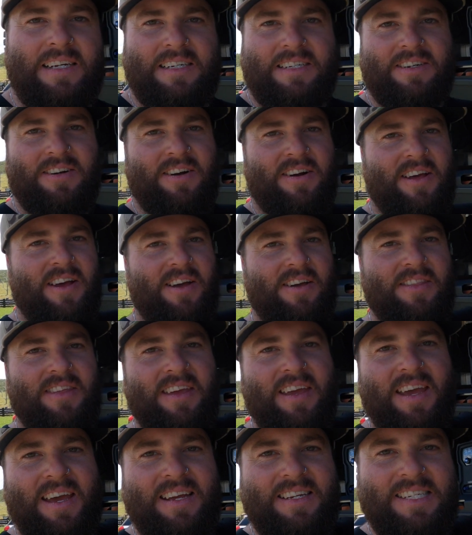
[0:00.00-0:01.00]
righto,
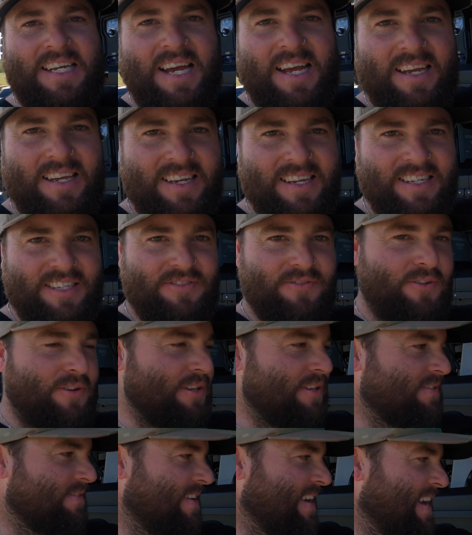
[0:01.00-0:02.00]
the air tank is
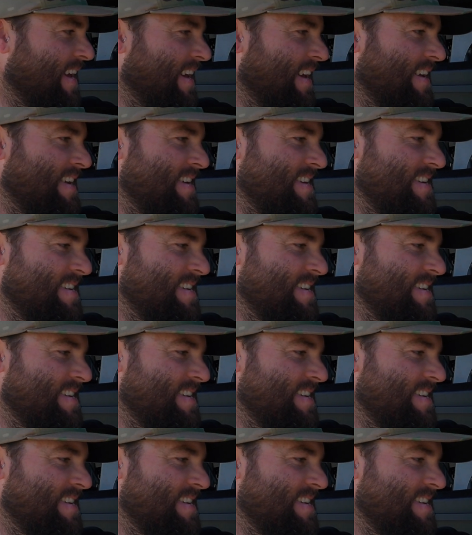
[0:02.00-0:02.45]
full of air.